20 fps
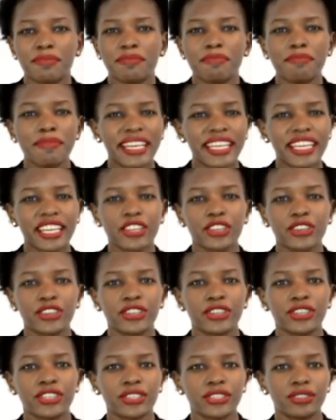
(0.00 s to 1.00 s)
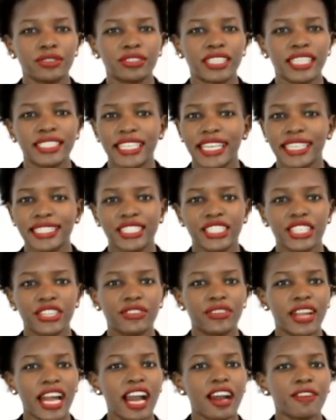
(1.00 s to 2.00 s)
making the
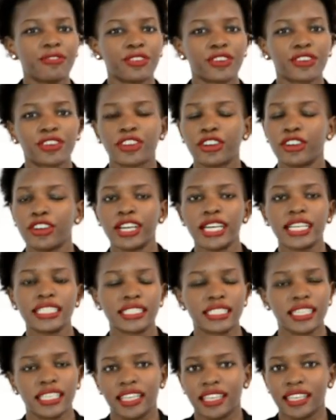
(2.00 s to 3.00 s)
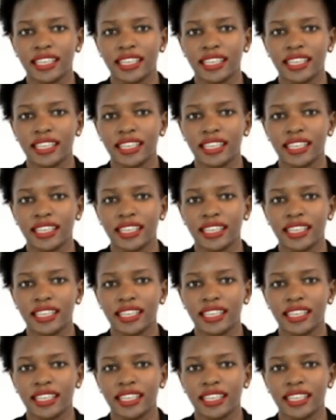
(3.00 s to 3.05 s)
texture rough or coarse.